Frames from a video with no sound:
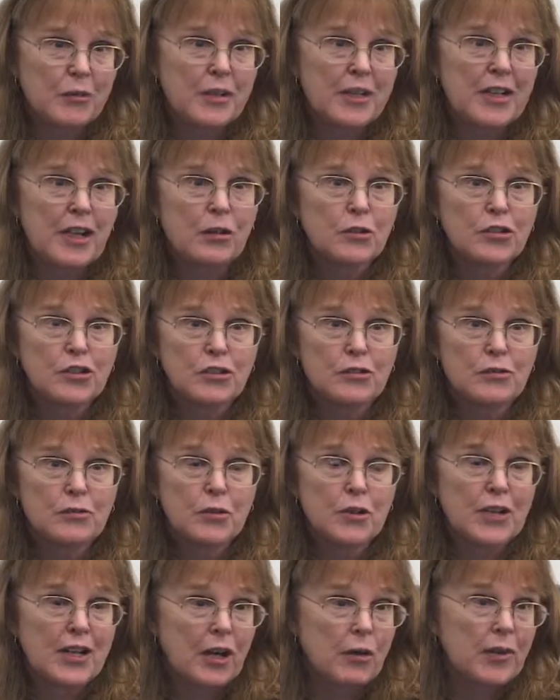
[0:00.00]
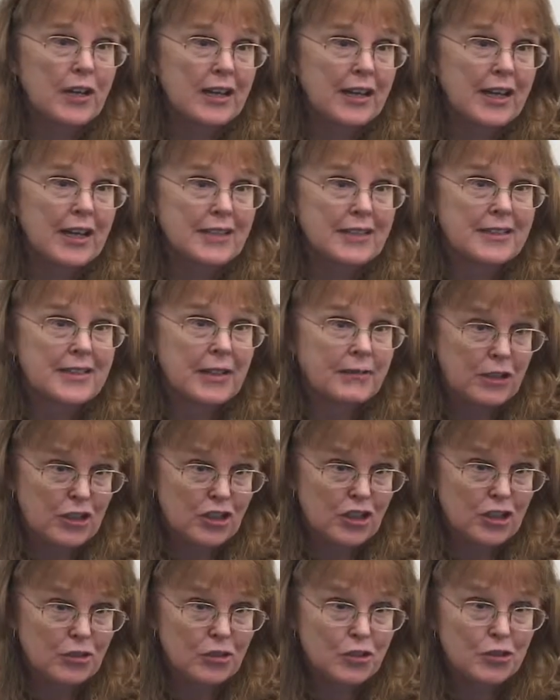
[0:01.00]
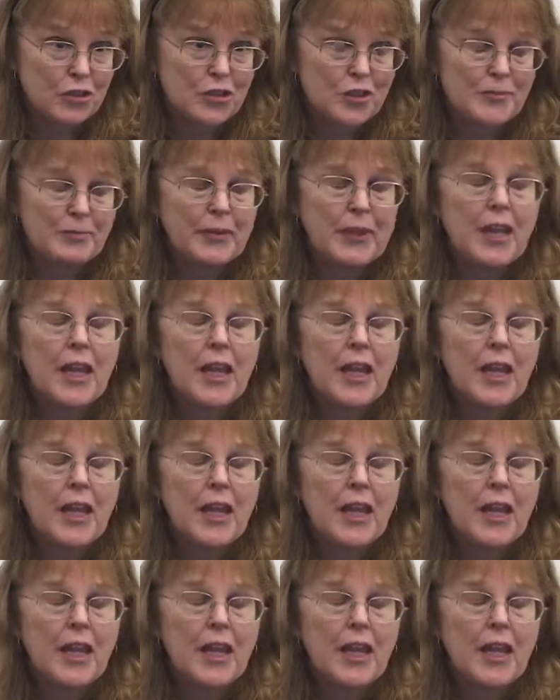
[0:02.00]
We're now at 7 shelters.